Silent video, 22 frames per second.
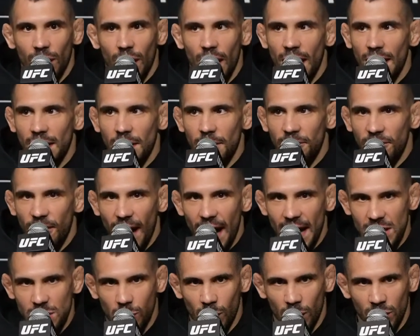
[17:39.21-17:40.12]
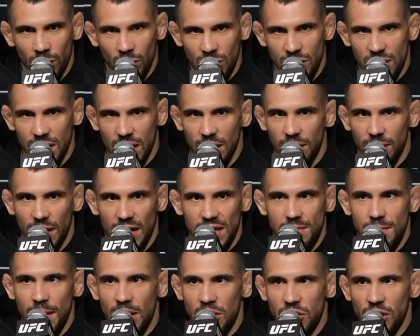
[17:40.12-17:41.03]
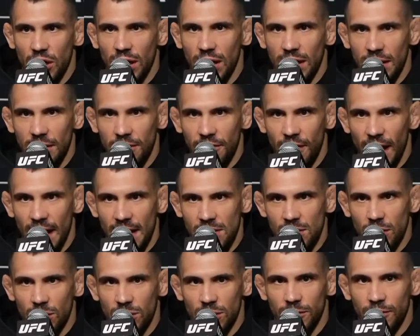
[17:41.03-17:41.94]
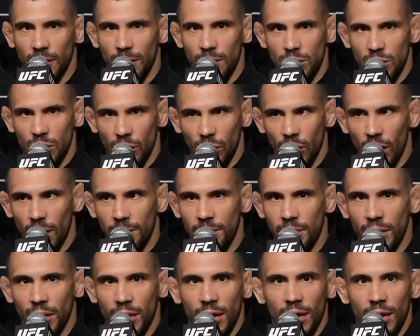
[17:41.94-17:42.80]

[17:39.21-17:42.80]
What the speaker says: and the fans want to see it, especially the fans also from Europe,